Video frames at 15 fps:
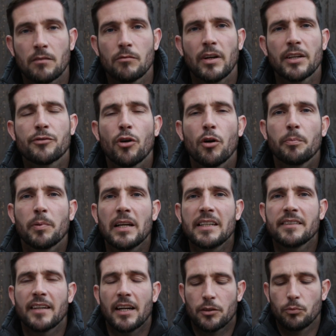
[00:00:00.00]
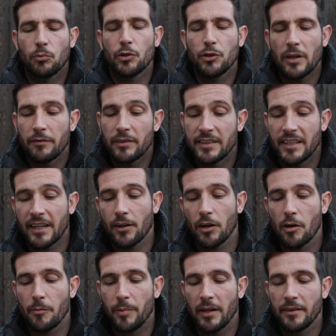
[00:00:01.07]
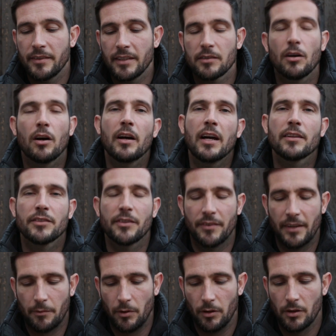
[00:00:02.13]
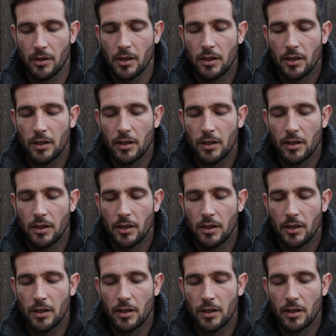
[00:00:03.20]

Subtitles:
Retro Please asks, would you ever take on an apprentice? Oh, I answered that one.